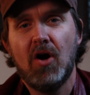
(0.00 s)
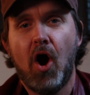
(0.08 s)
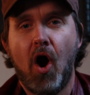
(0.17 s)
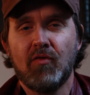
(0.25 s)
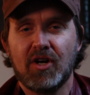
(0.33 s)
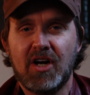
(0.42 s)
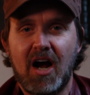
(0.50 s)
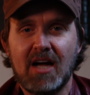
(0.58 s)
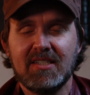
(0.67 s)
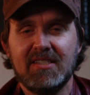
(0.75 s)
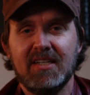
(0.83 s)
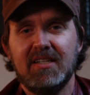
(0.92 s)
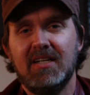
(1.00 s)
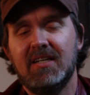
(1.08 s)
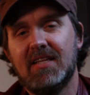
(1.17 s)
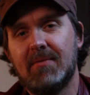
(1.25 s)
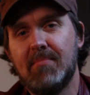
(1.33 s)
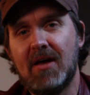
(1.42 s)
overcosted.
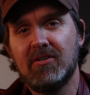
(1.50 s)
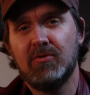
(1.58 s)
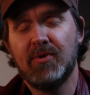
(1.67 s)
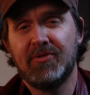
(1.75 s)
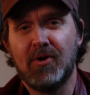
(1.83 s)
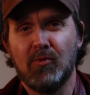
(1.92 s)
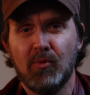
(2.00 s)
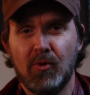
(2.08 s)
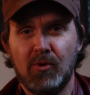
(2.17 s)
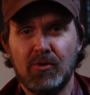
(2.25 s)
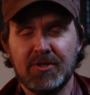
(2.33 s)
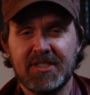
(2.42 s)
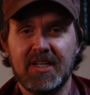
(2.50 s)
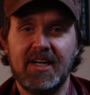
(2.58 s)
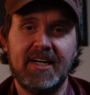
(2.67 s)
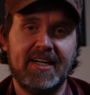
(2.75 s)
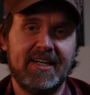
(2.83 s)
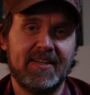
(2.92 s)
They meddled with their rules,
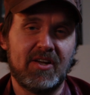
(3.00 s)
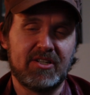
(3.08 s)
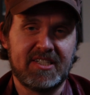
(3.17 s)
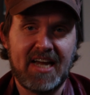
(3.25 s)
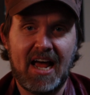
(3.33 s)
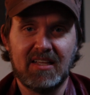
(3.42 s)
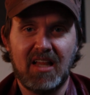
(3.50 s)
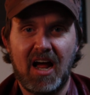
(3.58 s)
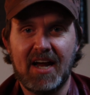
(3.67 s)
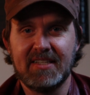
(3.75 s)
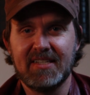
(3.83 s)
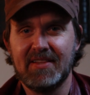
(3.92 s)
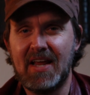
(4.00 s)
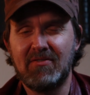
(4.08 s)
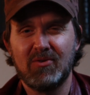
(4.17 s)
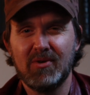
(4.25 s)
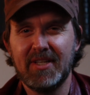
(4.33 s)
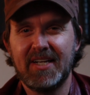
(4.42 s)
their stat lines, and
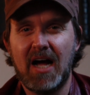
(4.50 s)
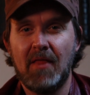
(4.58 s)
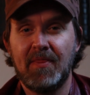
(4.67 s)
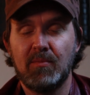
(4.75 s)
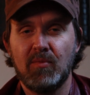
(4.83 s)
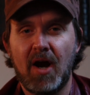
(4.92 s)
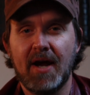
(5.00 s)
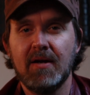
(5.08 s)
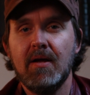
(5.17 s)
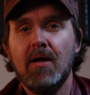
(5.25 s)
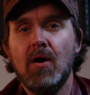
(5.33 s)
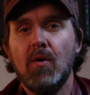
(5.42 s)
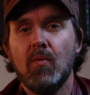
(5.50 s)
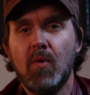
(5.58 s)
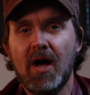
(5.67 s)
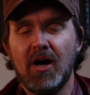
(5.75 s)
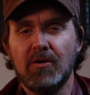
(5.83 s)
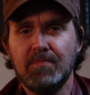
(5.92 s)
never really got them right.
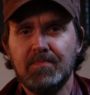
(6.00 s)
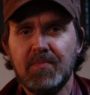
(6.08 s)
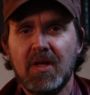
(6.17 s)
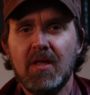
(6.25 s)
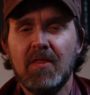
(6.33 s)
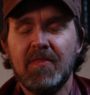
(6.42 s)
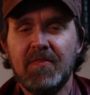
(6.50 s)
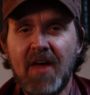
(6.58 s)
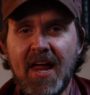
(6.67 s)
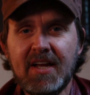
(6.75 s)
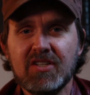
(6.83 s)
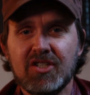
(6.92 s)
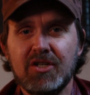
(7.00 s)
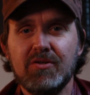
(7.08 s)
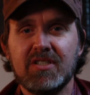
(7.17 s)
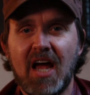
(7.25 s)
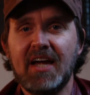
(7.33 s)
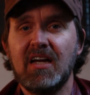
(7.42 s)
Well, thanks to
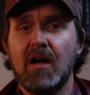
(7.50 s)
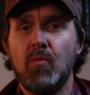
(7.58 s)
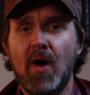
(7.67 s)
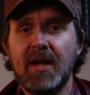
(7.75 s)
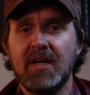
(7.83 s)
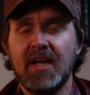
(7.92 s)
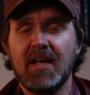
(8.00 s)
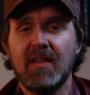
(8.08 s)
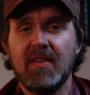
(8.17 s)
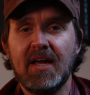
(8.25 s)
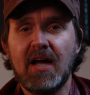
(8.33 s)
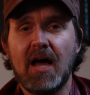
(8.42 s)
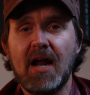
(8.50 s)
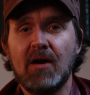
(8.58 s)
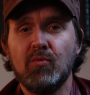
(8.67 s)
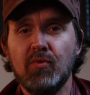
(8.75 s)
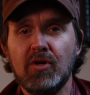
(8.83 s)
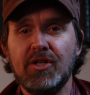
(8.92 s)
Psychic Awakening, they got
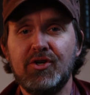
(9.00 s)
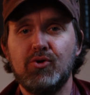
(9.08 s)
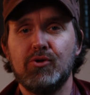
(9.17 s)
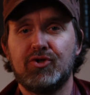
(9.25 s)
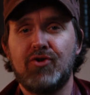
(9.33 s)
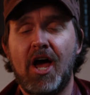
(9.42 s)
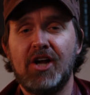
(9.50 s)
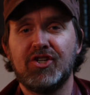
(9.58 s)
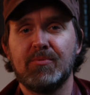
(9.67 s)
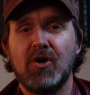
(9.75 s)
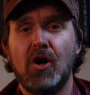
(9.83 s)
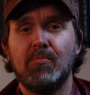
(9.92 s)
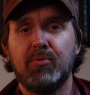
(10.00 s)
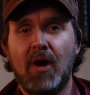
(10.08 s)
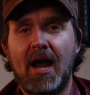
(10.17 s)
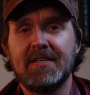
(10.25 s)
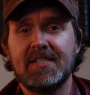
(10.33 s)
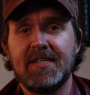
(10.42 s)
a really cool stratagem called
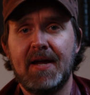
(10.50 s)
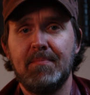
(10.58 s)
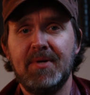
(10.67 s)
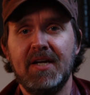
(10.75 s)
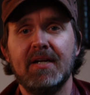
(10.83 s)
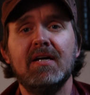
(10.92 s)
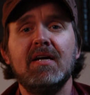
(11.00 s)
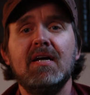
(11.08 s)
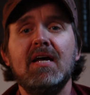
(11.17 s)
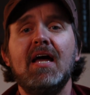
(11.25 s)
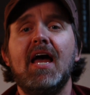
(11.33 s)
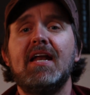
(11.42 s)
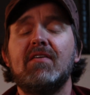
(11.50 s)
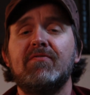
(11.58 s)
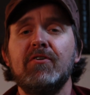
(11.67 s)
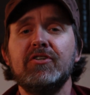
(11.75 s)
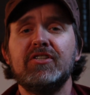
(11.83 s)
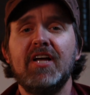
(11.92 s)
Brass Stampede. And at
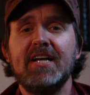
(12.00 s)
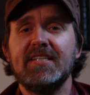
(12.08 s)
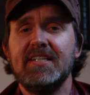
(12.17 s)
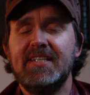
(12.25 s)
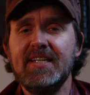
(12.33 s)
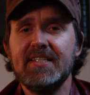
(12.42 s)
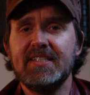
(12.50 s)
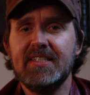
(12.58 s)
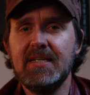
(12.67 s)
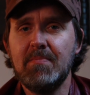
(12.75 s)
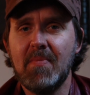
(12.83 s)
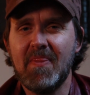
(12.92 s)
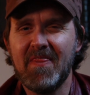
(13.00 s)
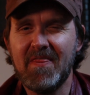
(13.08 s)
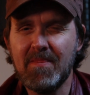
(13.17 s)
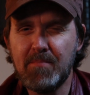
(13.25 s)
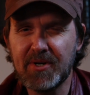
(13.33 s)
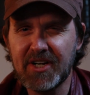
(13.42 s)
first glance, it didn't
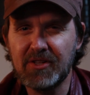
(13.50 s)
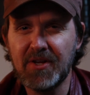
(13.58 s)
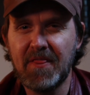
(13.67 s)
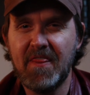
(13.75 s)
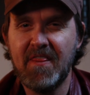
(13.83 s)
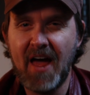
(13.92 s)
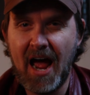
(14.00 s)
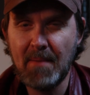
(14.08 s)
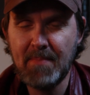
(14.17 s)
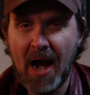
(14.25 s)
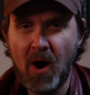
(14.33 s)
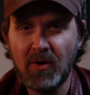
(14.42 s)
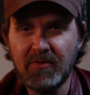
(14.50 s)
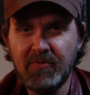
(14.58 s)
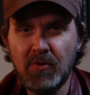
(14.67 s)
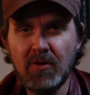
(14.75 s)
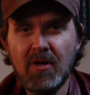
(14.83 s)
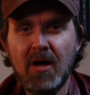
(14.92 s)
seem particularly that
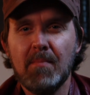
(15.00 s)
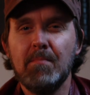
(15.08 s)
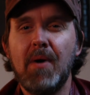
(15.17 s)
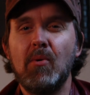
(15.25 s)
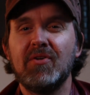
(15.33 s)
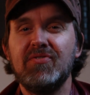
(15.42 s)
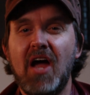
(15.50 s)
powerful, but with